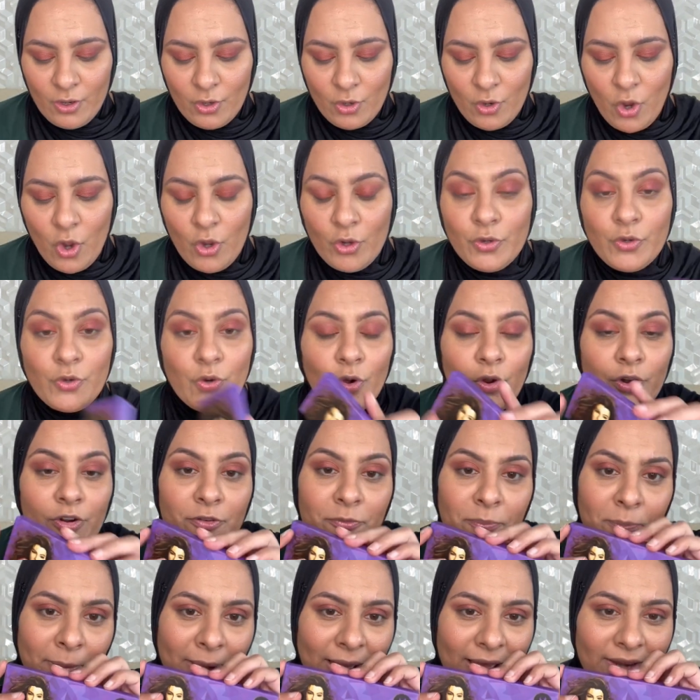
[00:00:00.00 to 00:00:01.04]
contour
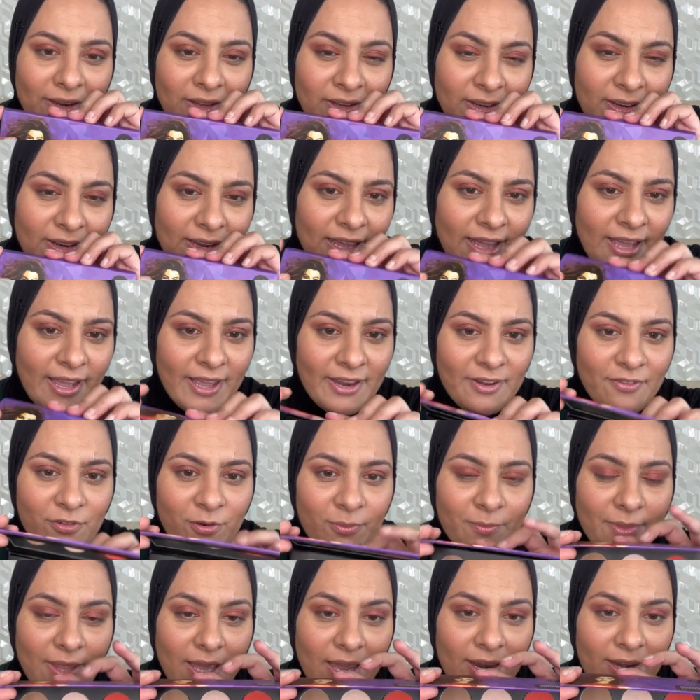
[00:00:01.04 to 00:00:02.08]
palette, and
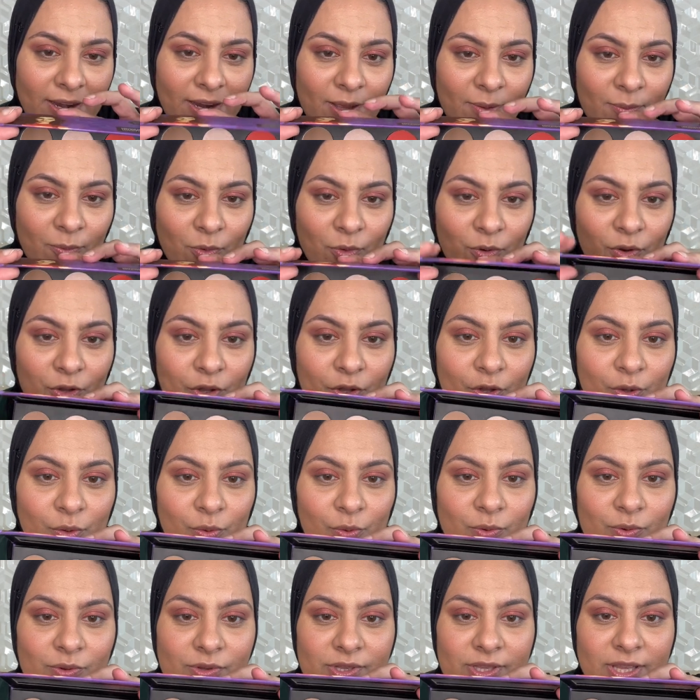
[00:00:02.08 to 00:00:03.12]
from that I'm going to
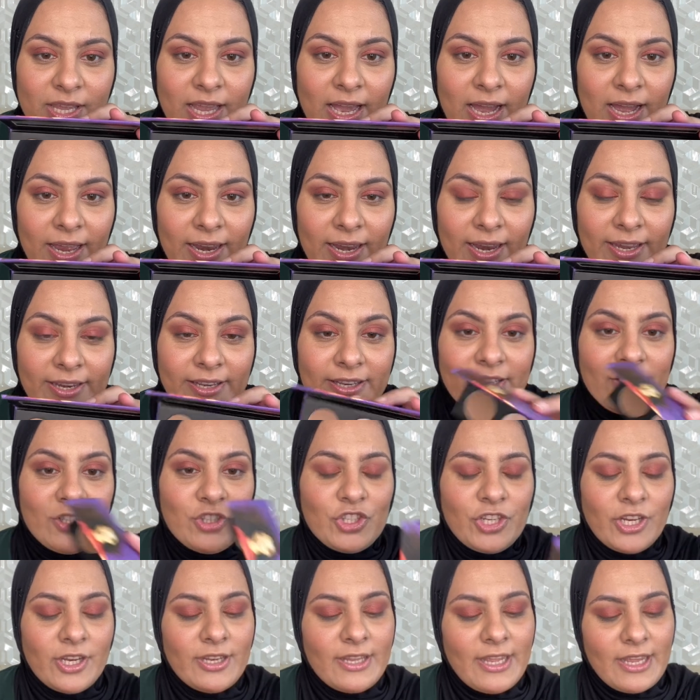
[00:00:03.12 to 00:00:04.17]
use the highlighting
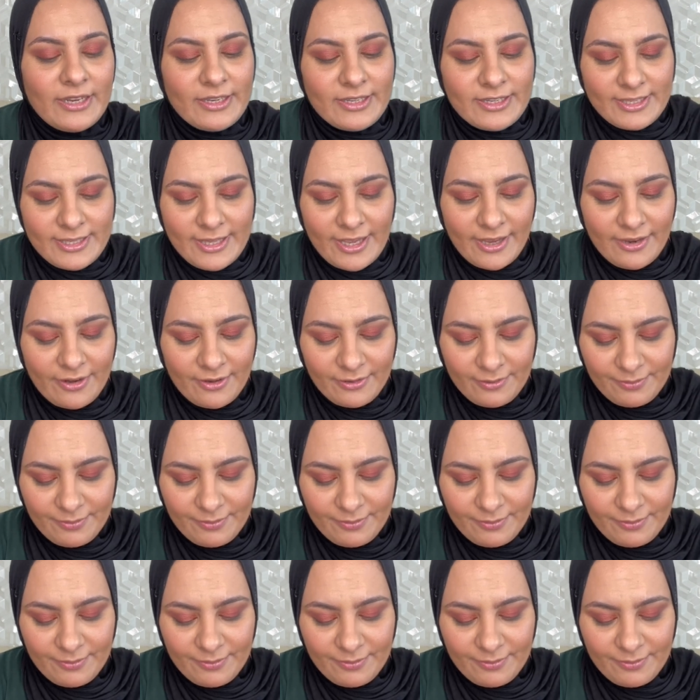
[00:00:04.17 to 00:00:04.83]
shade that is there.